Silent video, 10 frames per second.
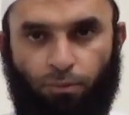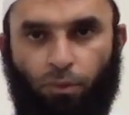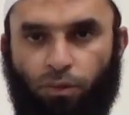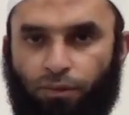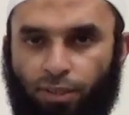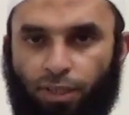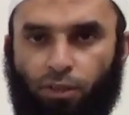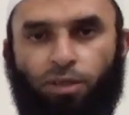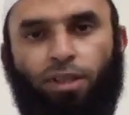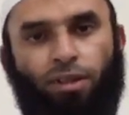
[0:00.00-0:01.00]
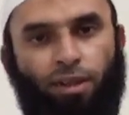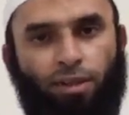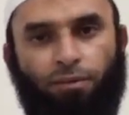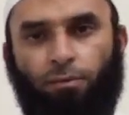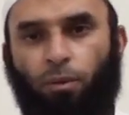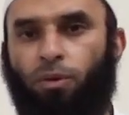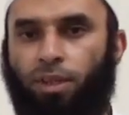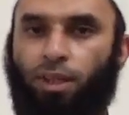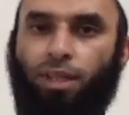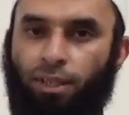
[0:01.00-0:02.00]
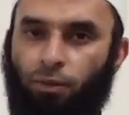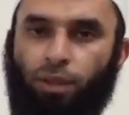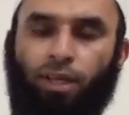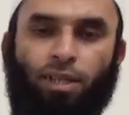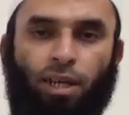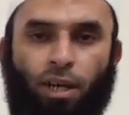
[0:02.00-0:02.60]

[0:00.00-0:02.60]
mode of recitation, because there are different modes and he did do that,